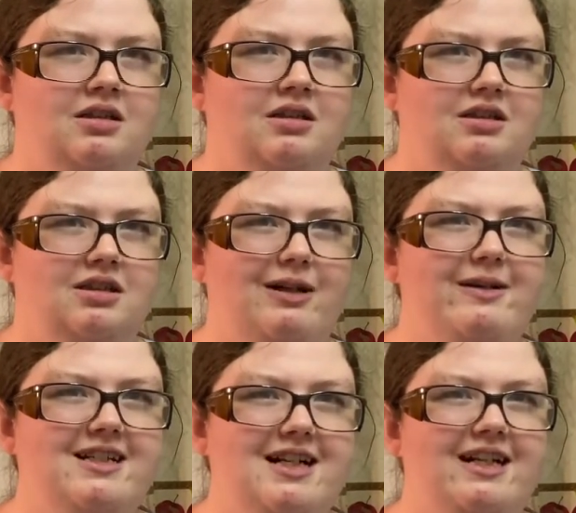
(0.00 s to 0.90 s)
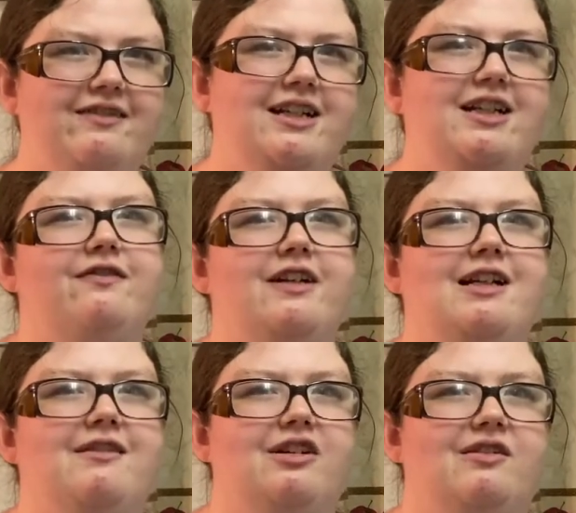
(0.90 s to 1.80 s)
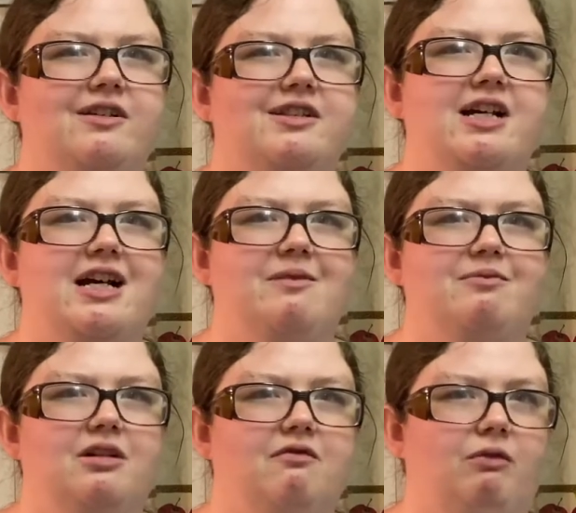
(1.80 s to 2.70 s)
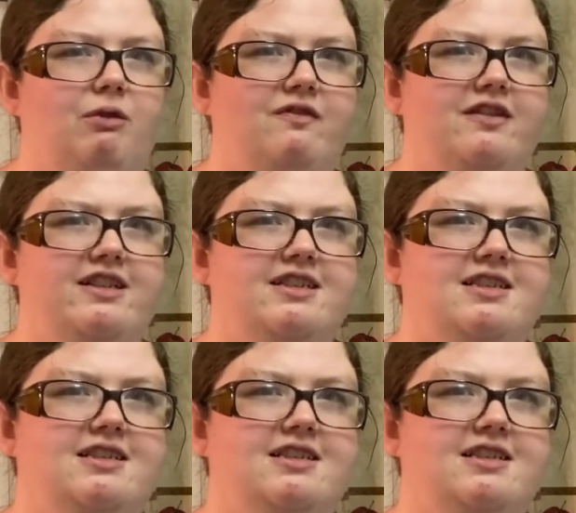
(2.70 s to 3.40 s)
Pretty much anything you think that would do with a dip would work for this.